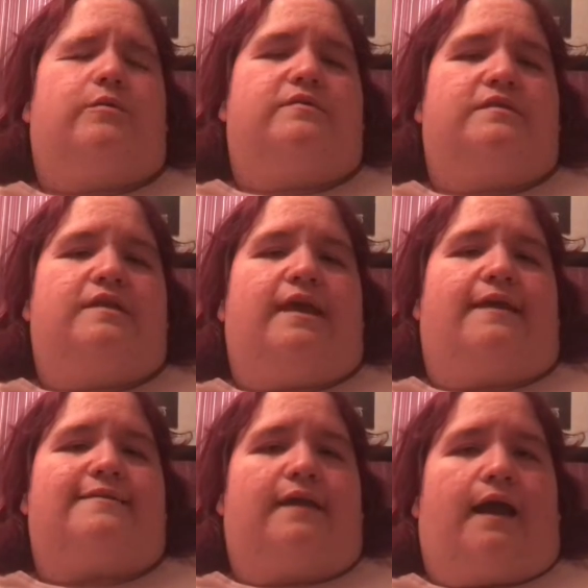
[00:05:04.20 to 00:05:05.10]
It was at the
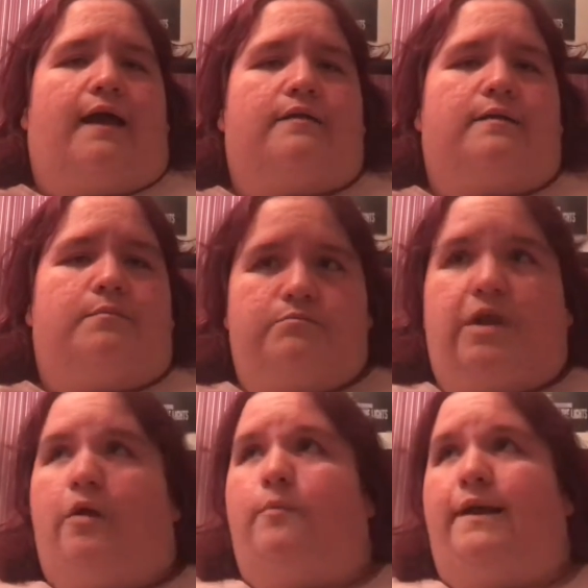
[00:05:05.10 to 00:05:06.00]
Etihad in
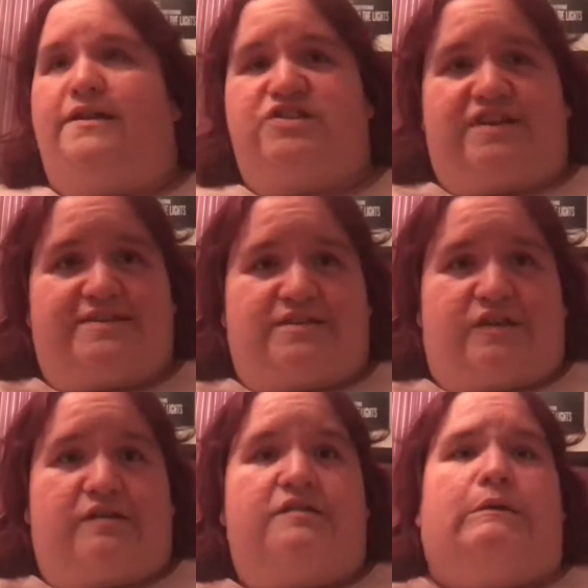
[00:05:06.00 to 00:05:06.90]

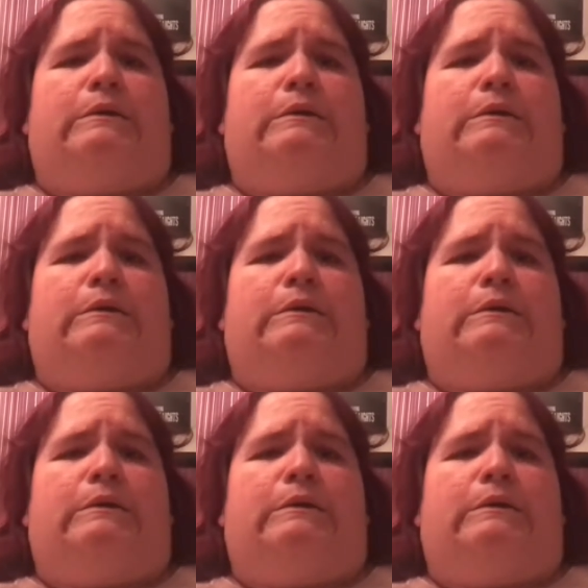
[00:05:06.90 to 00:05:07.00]
Manchester.